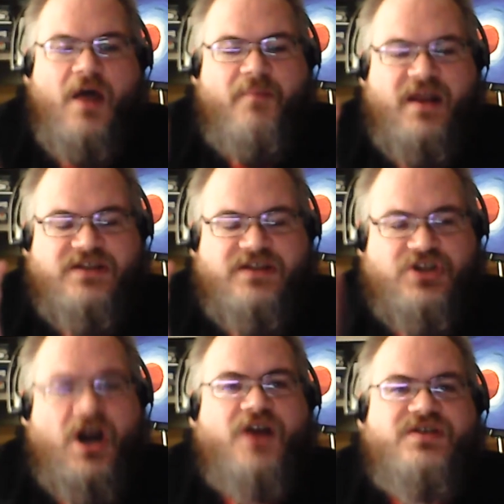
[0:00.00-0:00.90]
But it
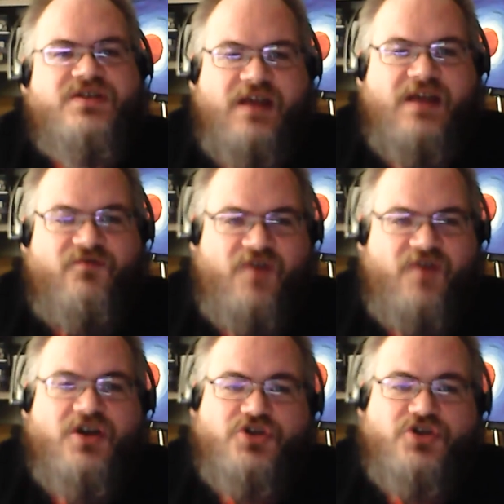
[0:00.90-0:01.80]
starts as a
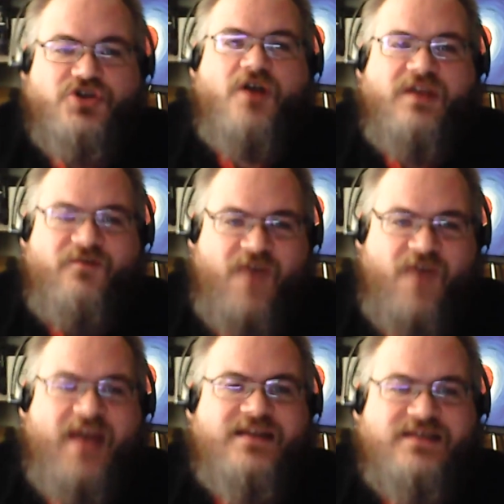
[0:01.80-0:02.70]
very strongly
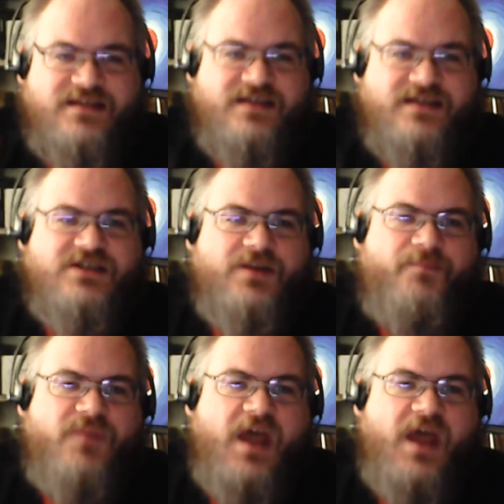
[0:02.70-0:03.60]
fantasy
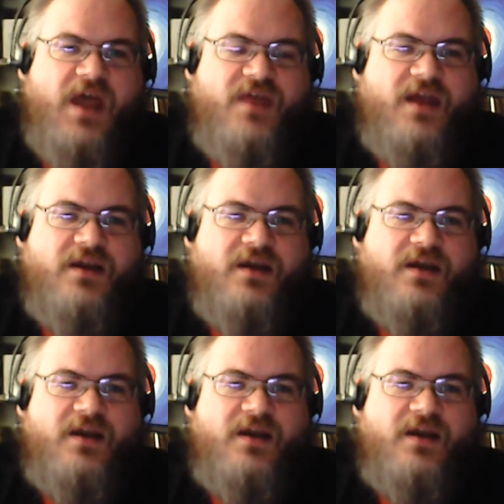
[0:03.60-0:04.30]
system, and then